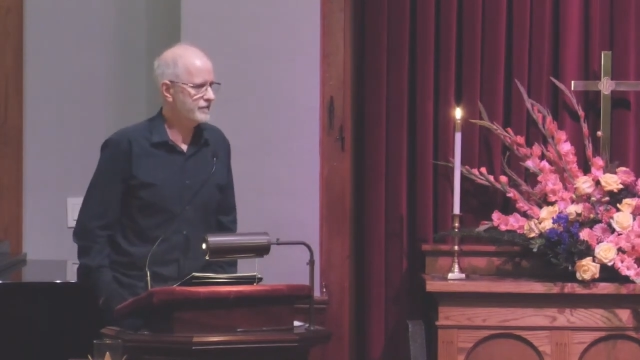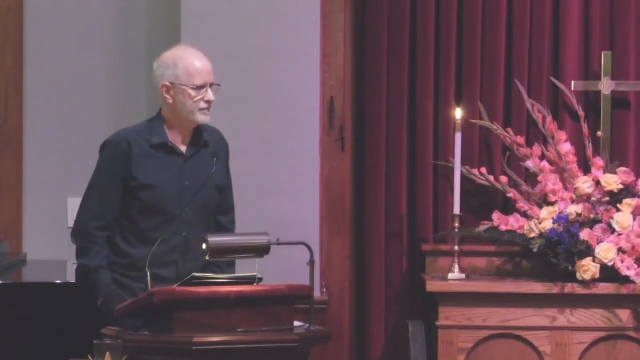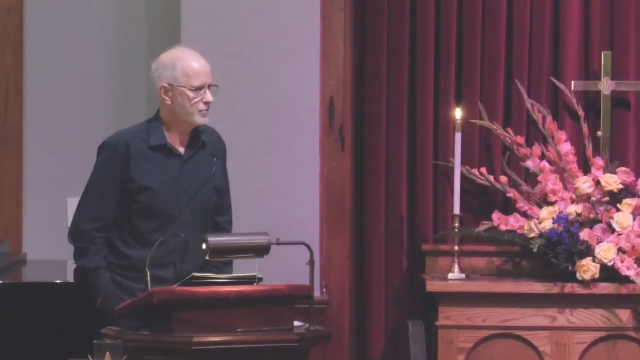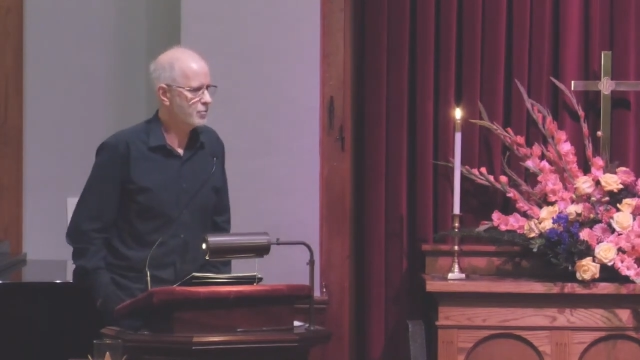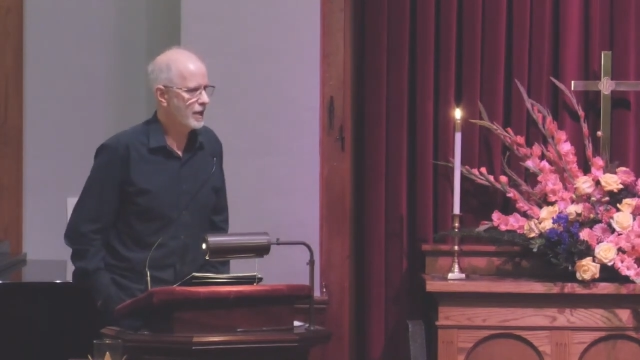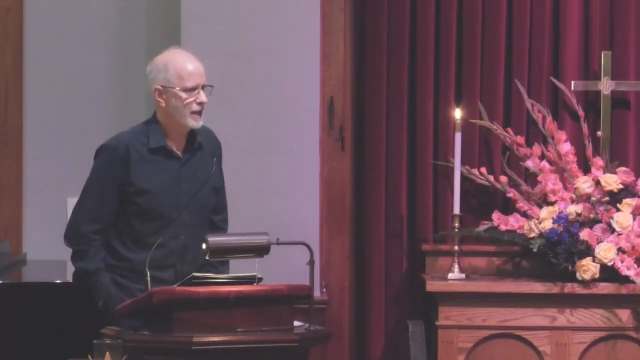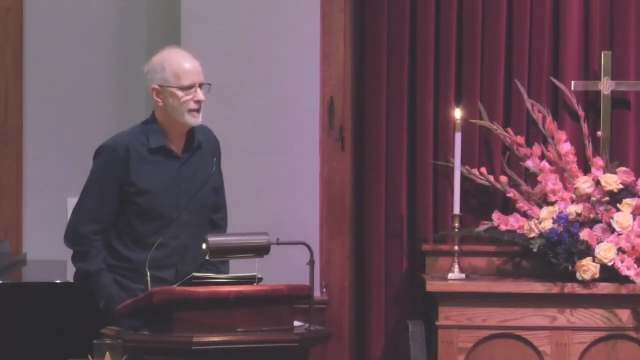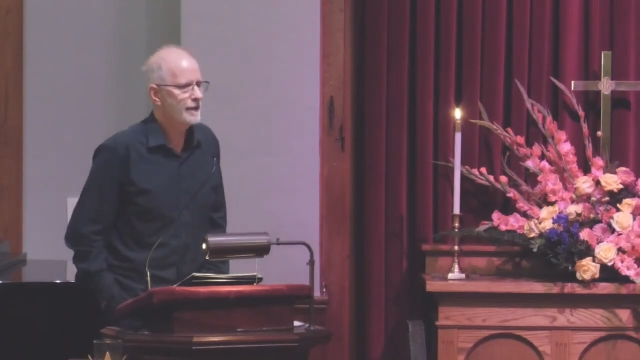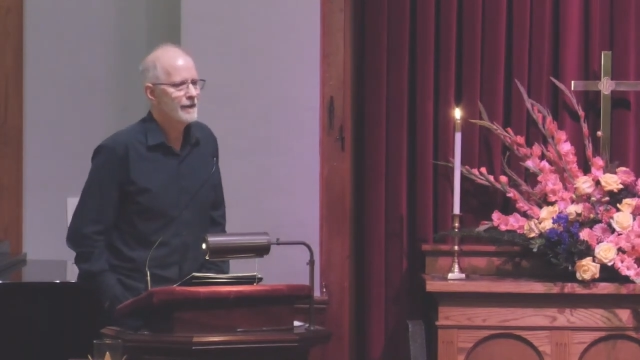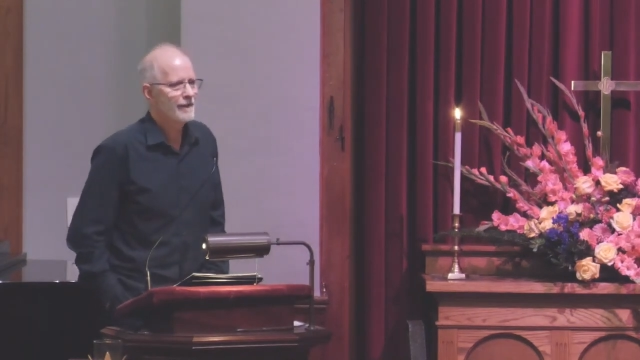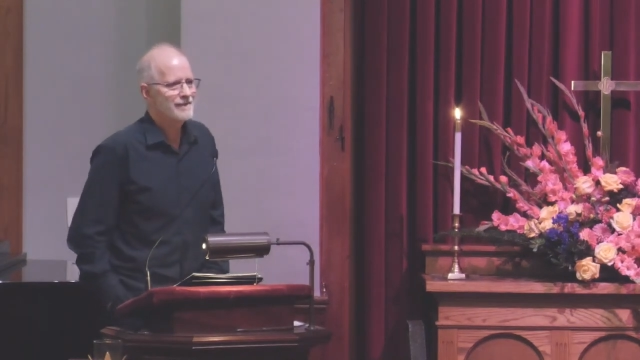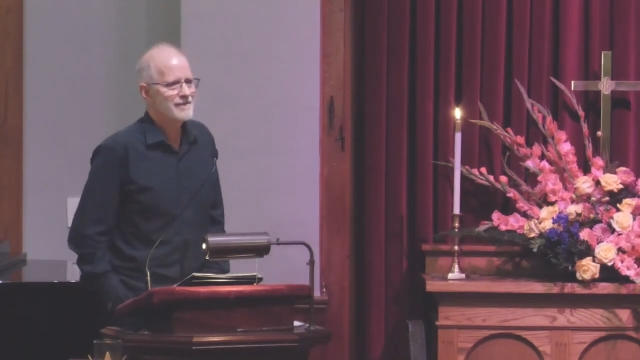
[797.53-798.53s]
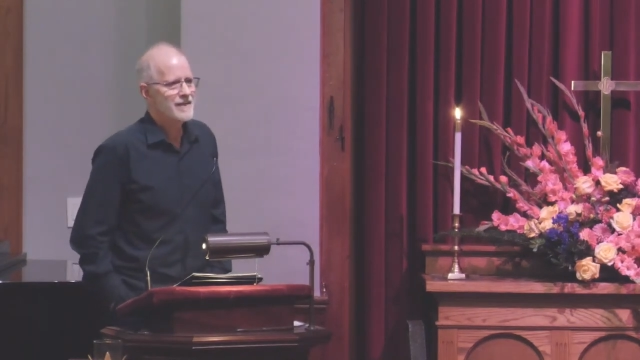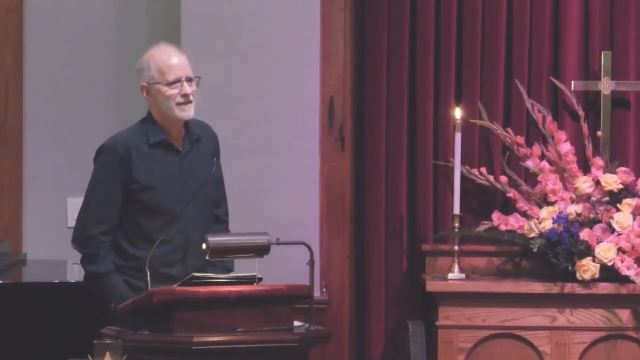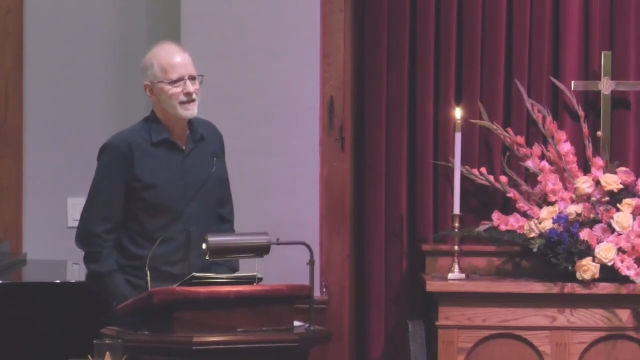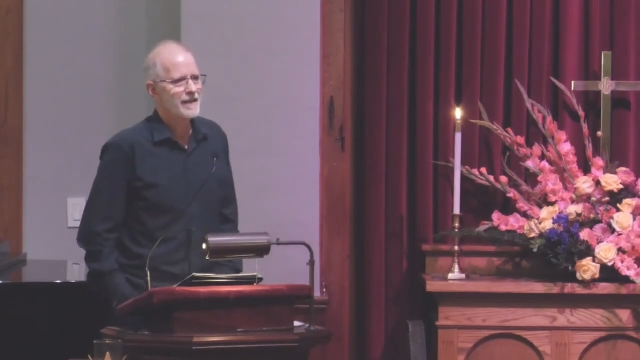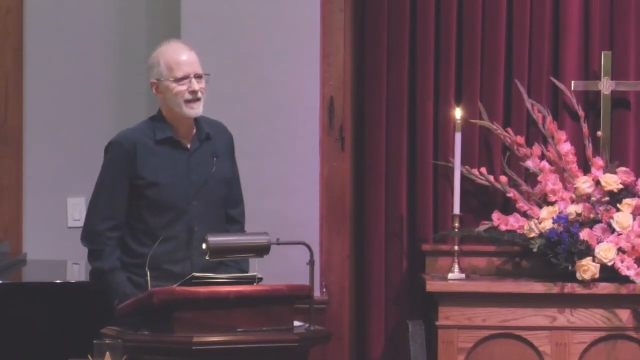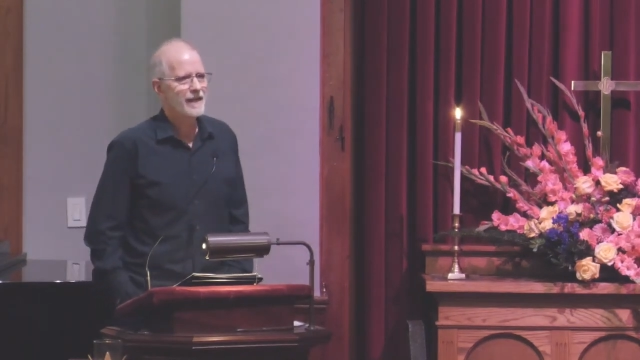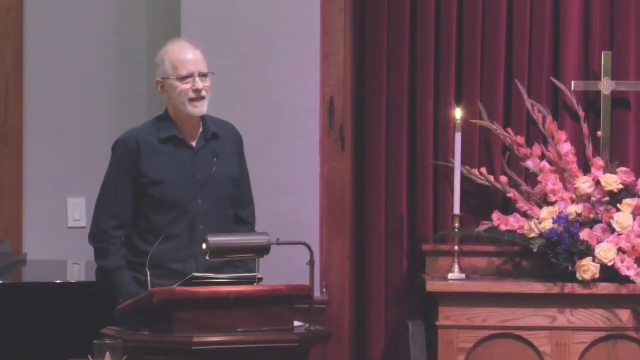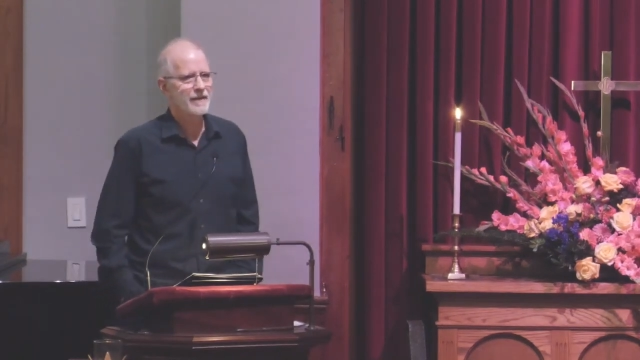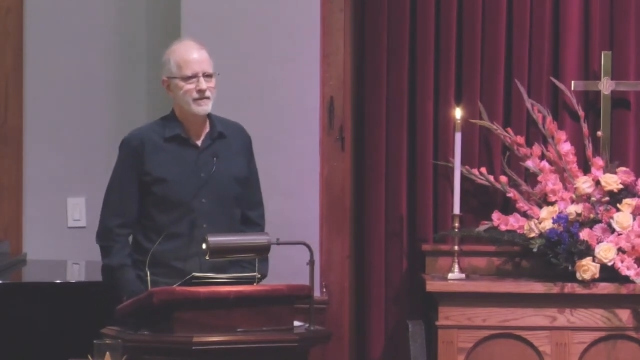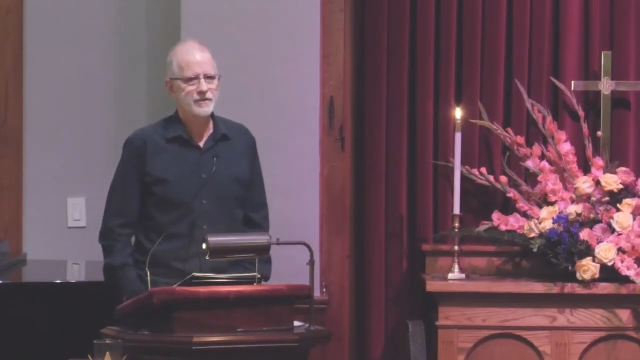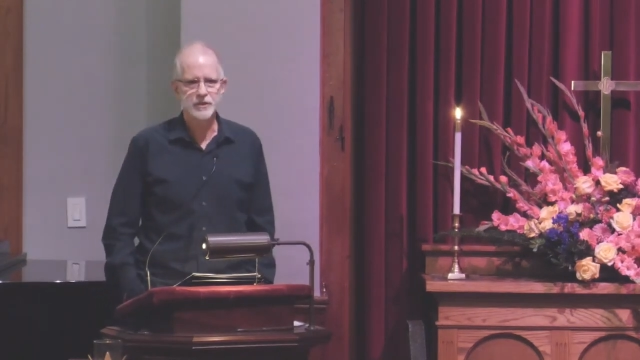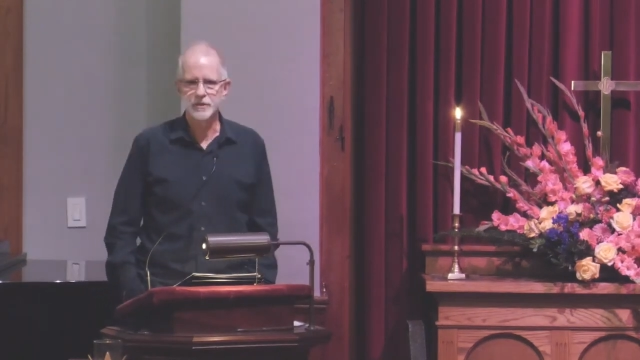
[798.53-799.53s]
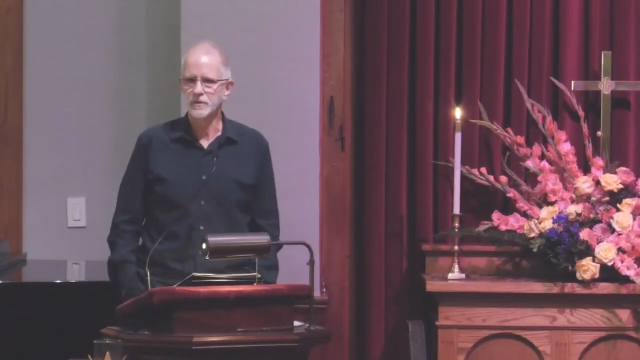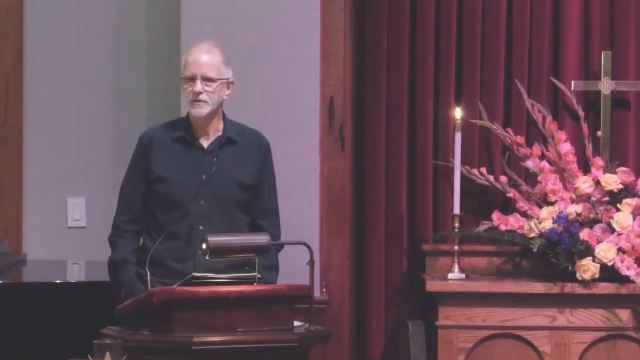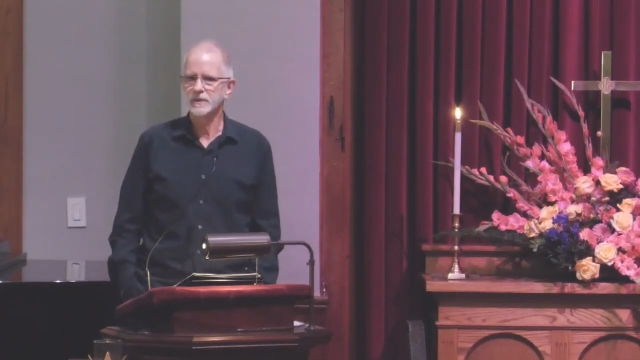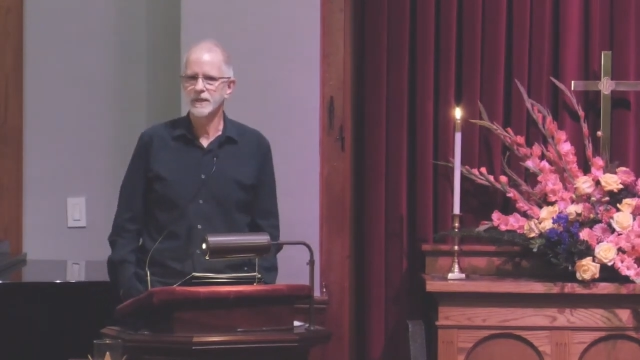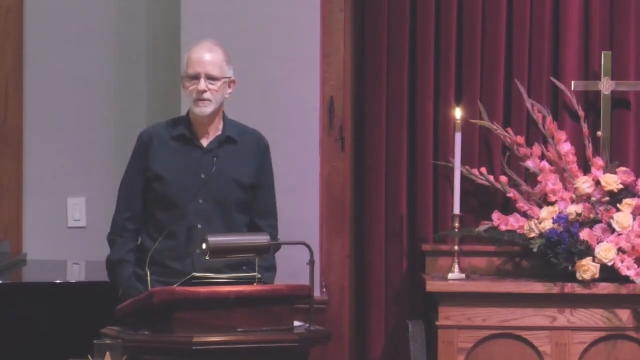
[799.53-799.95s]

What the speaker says: of the bread and the juice.